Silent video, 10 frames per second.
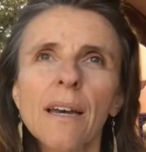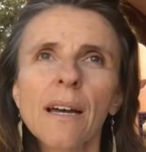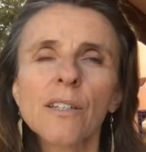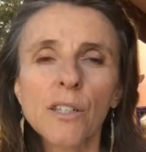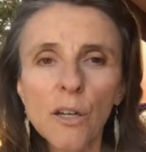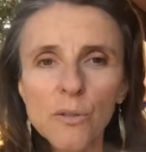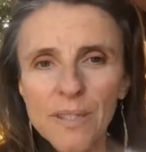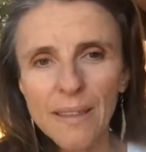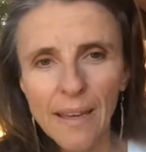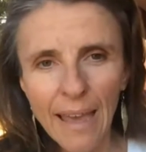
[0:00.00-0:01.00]

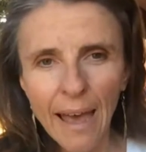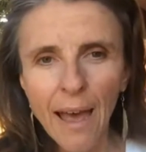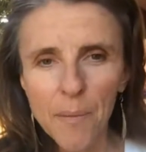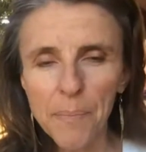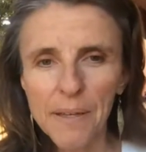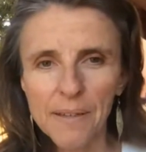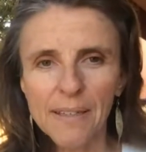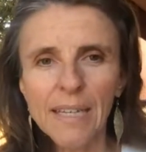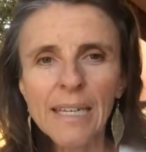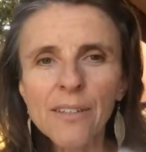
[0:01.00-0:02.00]
close the gap
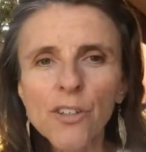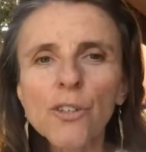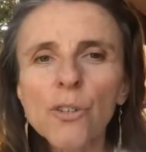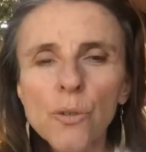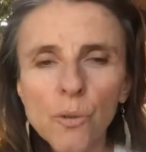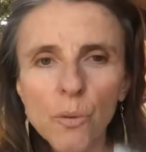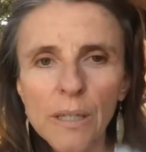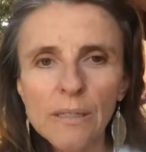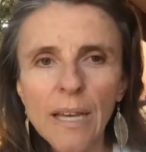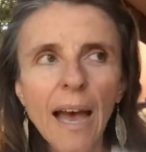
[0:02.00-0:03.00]
in
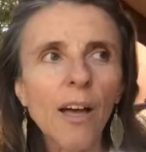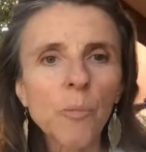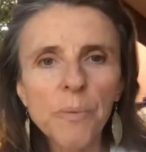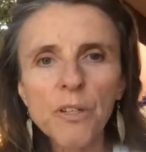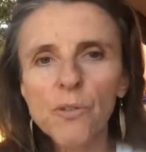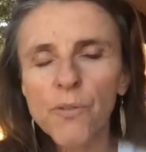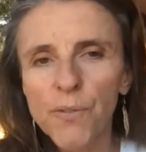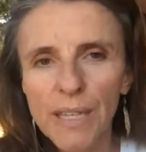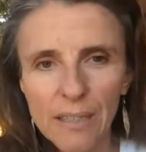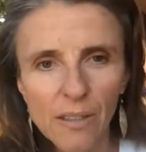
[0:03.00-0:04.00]
you, help you
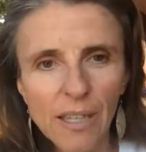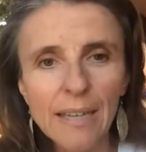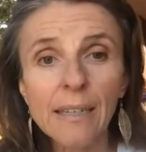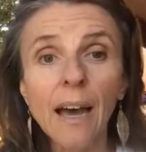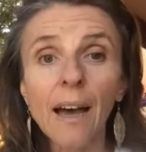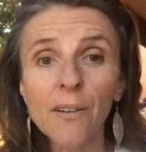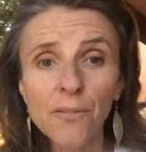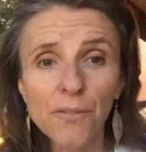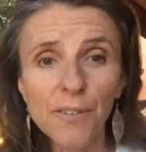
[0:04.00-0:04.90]
feel enough,